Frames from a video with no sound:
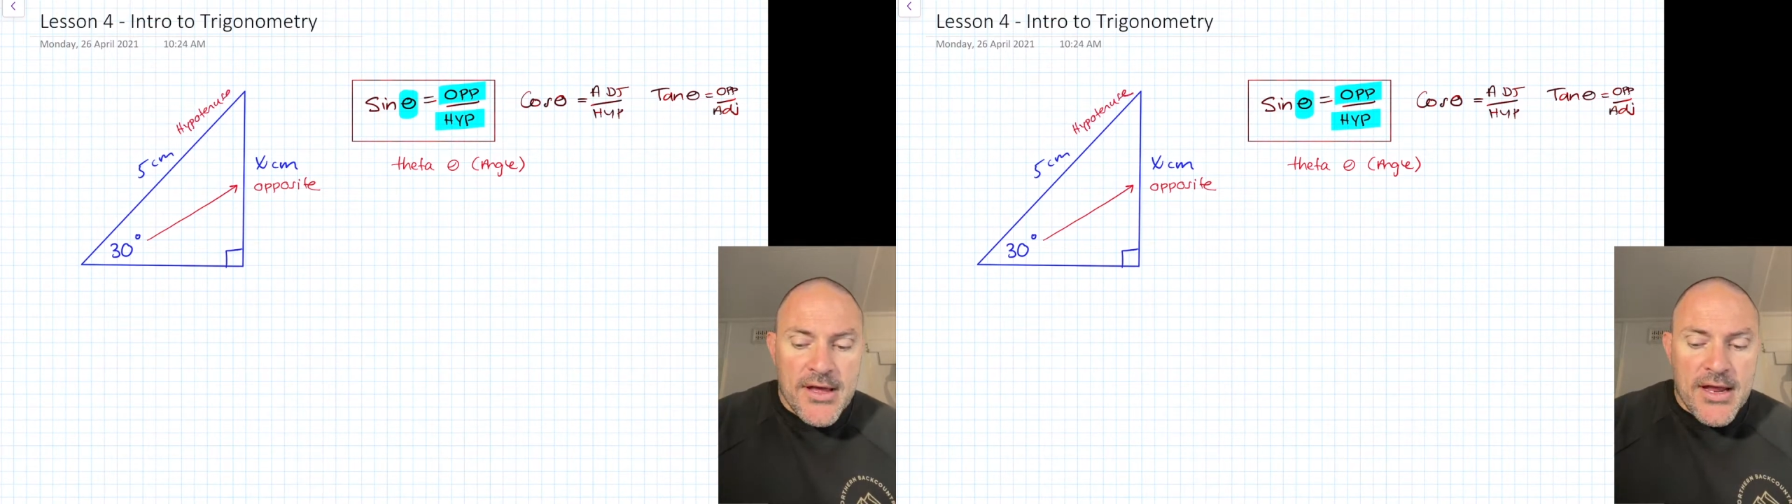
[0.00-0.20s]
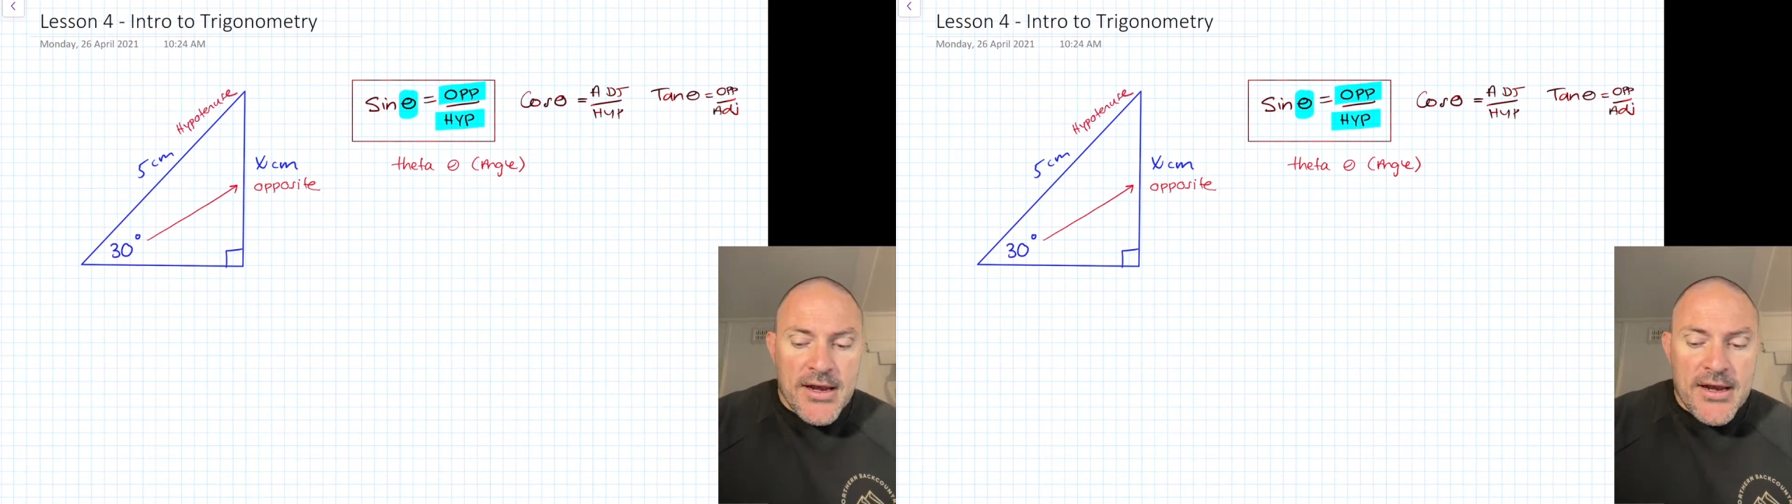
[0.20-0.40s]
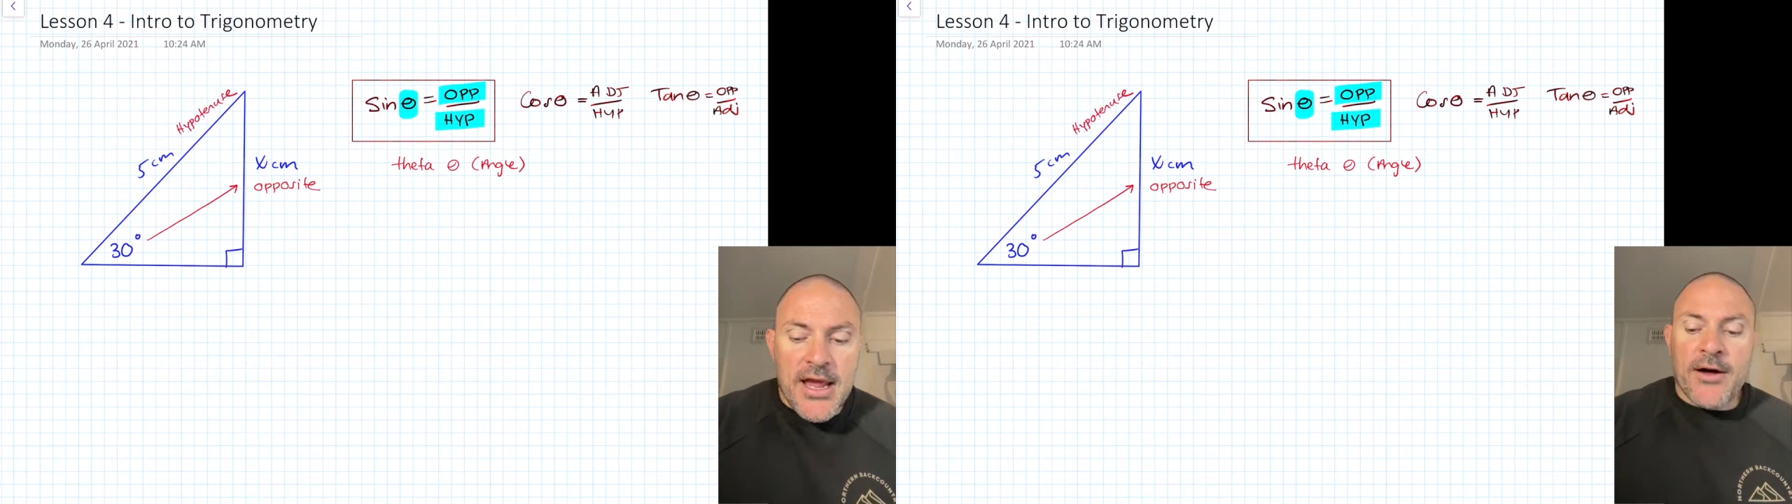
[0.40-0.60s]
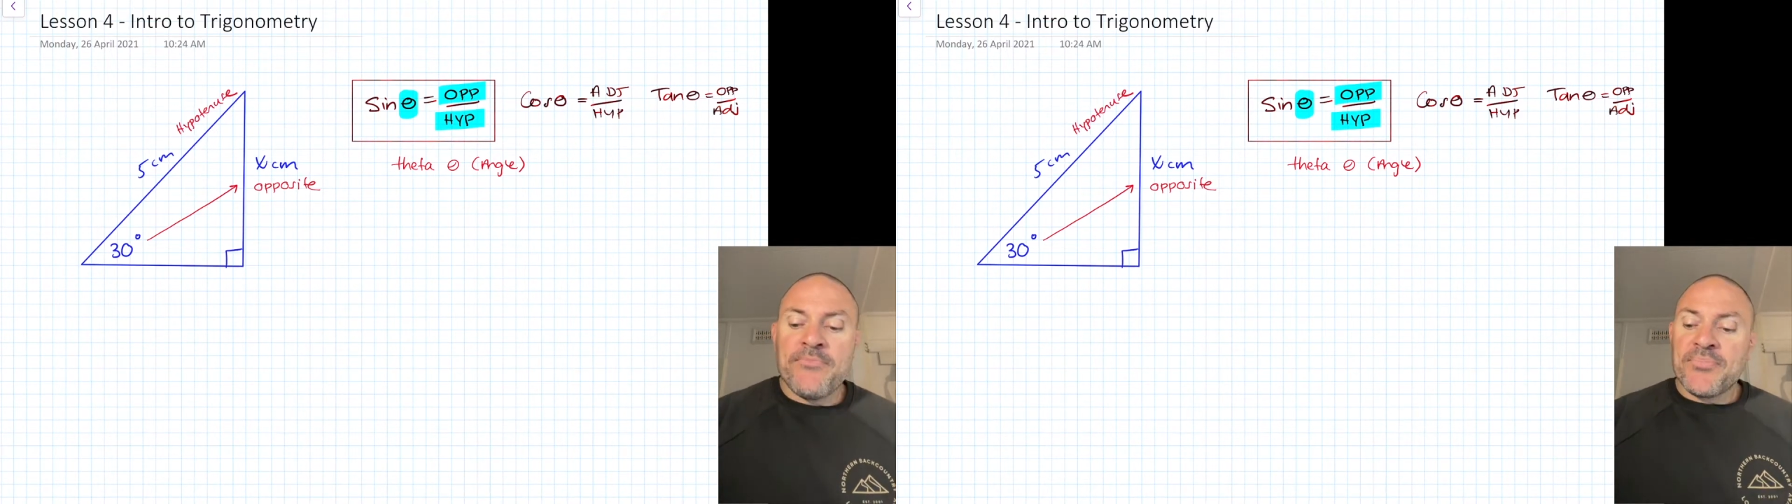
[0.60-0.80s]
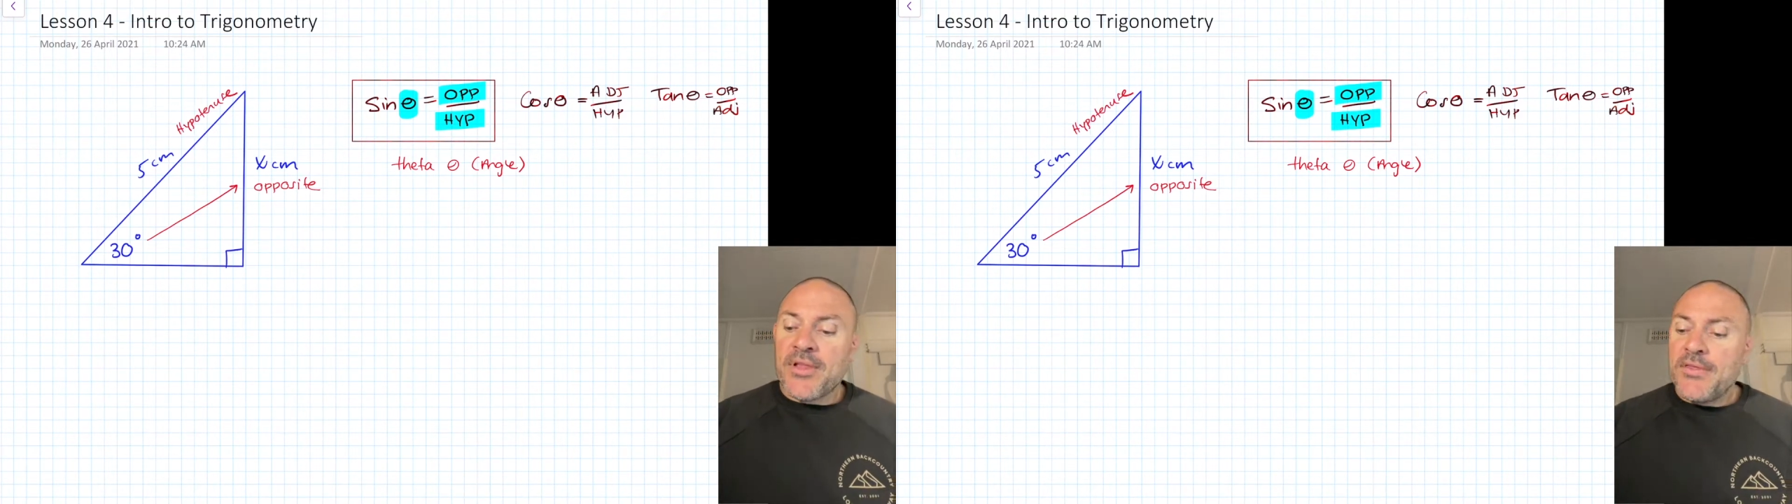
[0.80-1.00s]
Now,
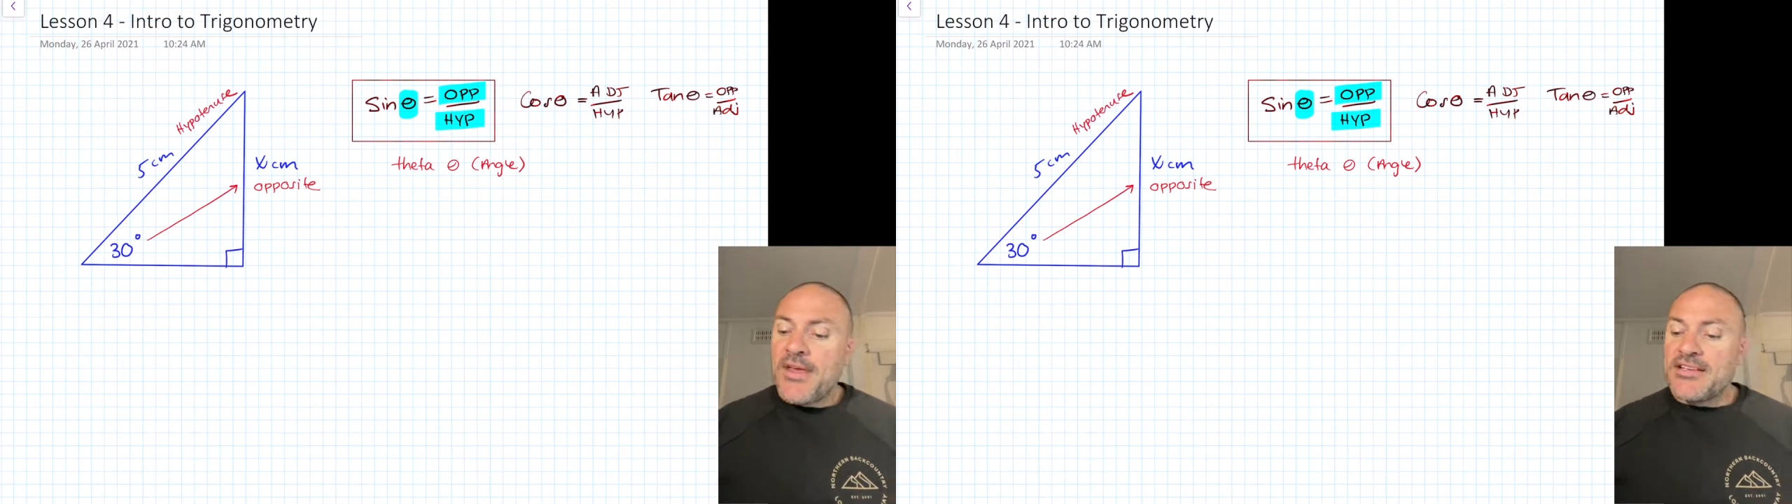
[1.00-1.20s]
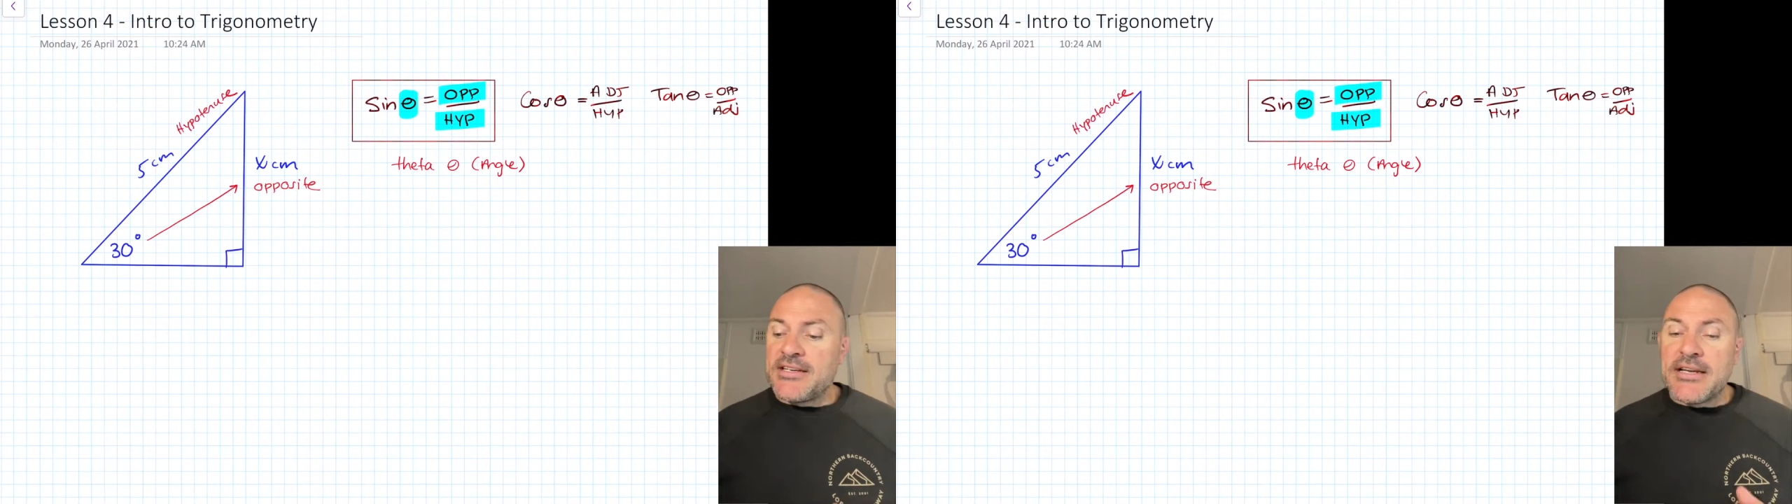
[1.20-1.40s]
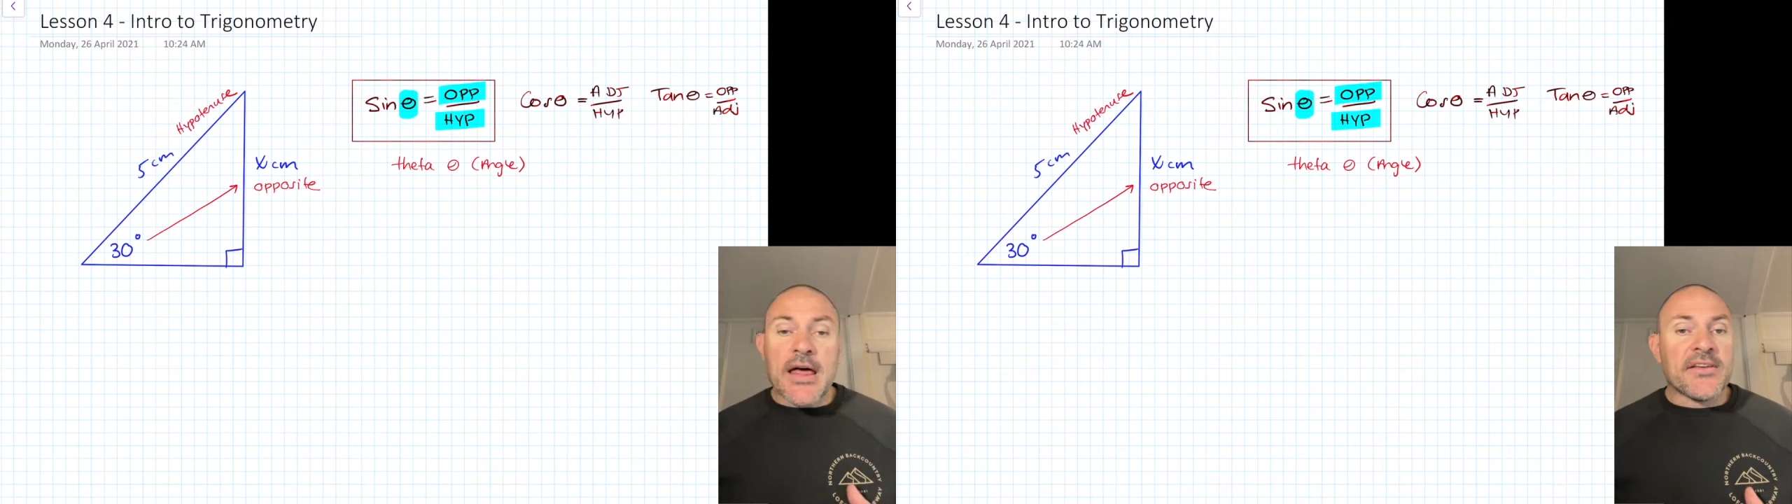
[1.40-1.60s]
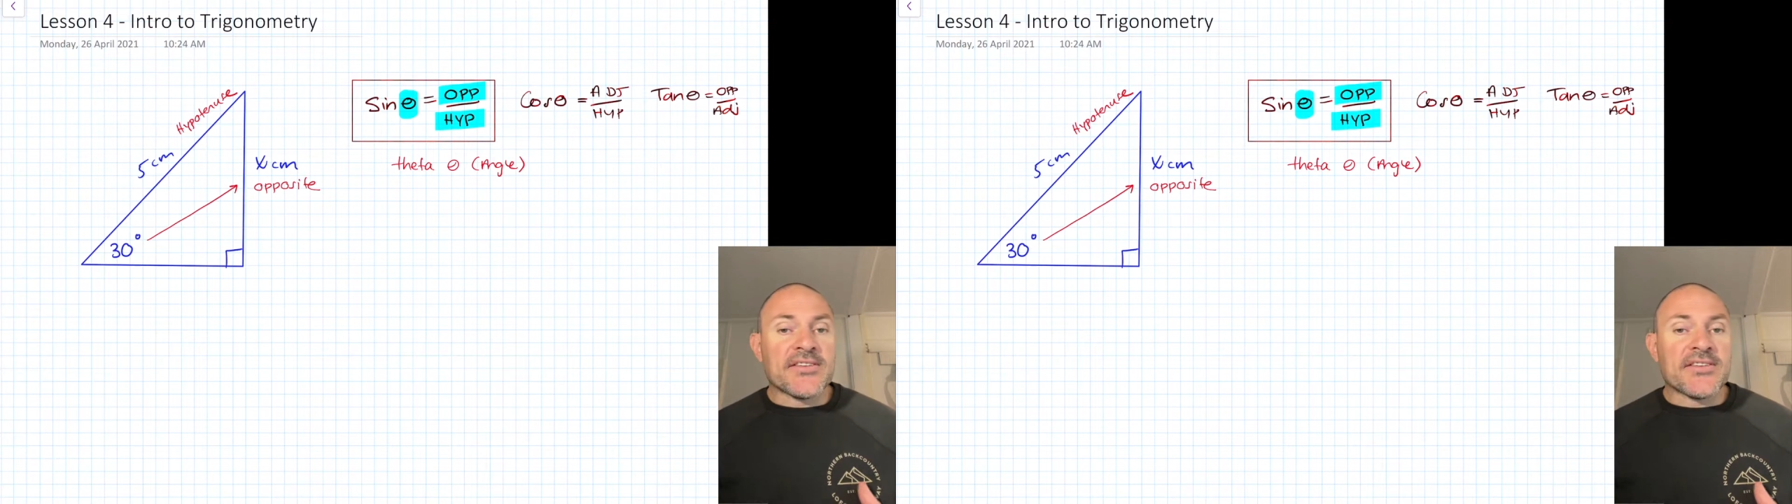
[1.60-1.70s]
there's another